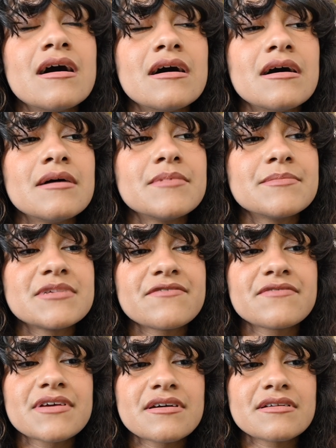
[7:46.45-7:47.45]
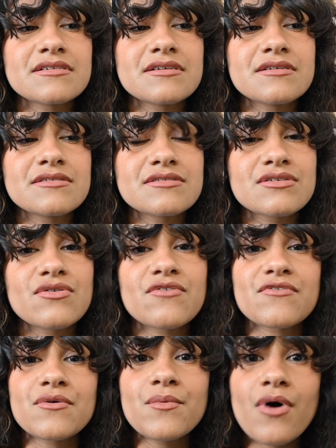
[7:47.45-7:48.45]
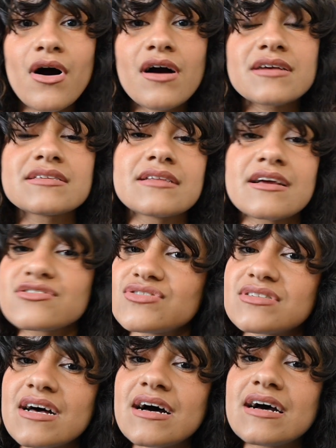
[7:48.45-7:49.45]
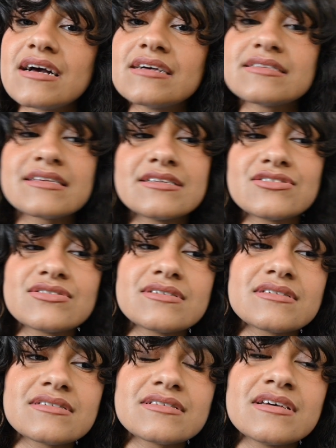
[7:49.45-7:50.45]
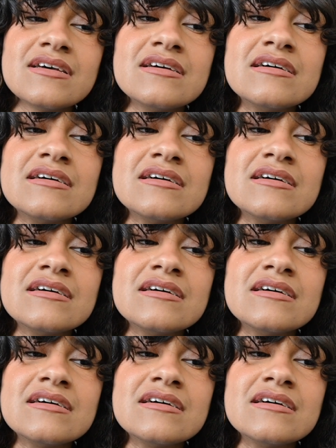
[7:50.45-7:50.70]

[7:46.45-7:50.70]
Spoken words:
I'm definitely gonna go for walks and exercise and just